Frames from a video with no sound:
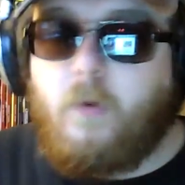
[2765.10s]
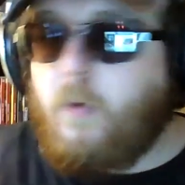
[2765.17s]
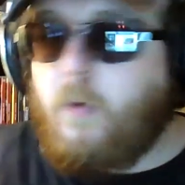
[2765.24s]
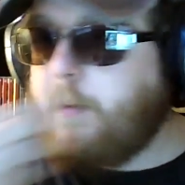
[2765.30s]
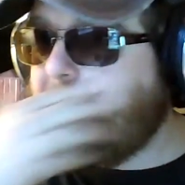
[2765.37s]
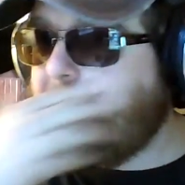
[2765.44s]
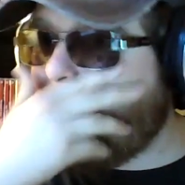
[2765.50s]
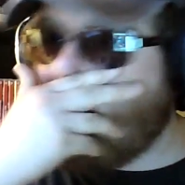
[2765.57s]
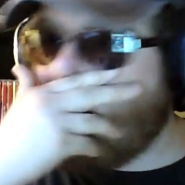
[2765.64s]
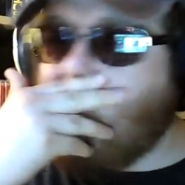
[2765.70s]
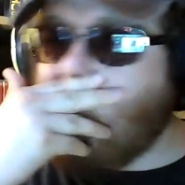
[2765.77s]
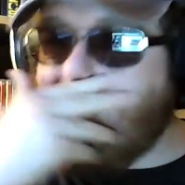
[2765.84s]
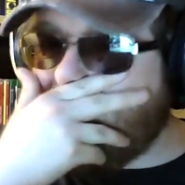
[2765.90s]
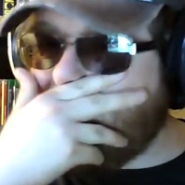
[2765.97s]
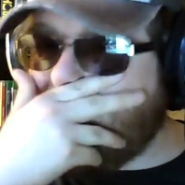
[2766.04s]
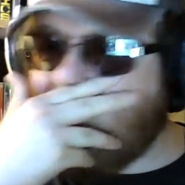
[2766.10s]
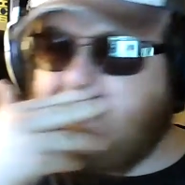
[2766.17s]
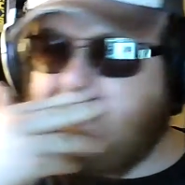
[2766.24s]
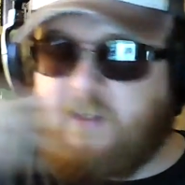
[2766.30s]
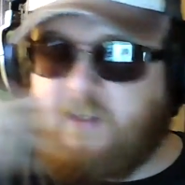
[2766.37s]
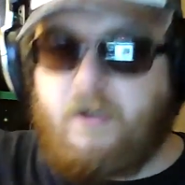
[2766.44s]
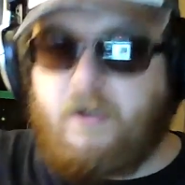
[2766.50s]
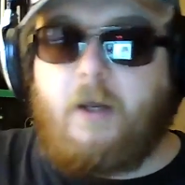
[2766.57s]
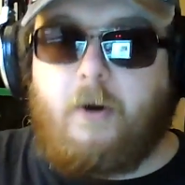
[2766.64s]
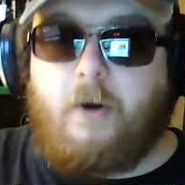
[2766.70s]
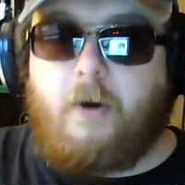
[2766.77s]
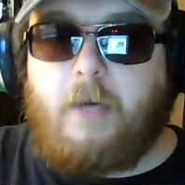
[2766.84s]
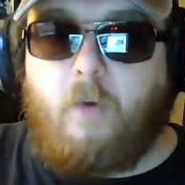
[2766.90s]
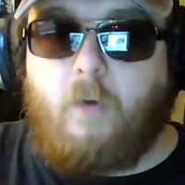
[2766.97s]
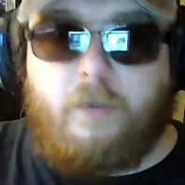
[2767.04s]
what was it for? This the video.
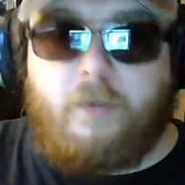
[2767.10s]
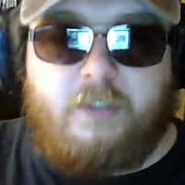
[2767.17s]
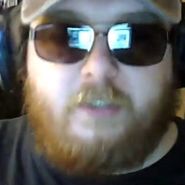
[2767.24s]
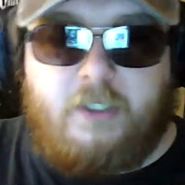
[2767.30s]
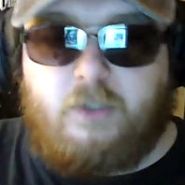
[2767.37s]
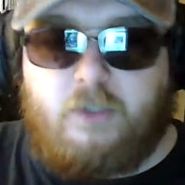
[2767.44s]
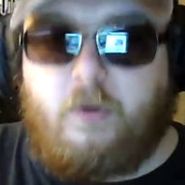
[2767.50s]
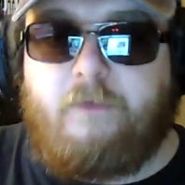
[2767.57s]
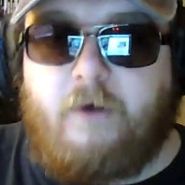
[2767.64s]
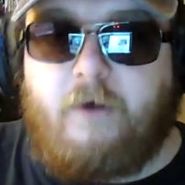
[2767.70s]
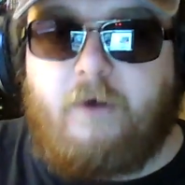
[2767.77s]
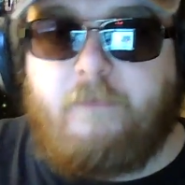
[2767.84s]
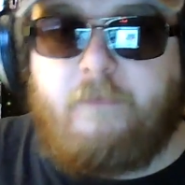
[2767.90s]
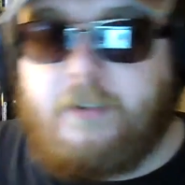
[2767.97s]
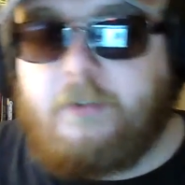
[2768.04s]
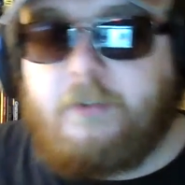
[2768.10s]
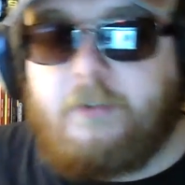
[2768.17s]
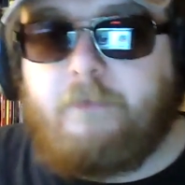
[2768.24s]
Yeah, what was this 25 minutes of?